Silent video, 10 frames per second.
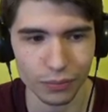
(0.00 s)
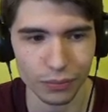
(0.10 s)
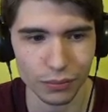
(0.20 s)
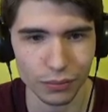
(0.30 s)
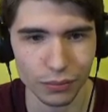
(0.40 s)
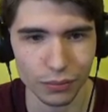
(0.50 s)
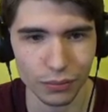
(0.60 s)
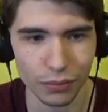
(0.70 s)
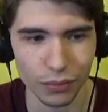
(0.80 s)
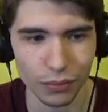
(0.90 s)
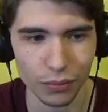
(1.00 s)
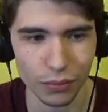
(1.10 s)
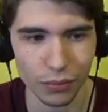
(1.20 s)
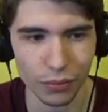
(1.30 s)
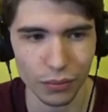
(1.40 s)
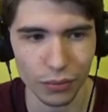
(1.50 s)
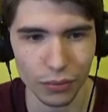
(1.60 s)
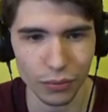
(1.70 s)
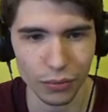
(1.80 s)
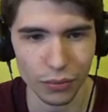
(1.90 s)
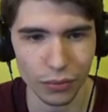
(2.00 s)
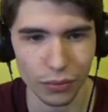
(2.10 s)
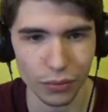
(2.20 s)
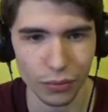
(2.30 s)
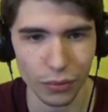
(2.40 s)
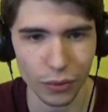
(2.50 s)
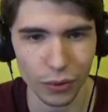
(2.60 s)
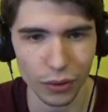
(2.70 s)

[no speech]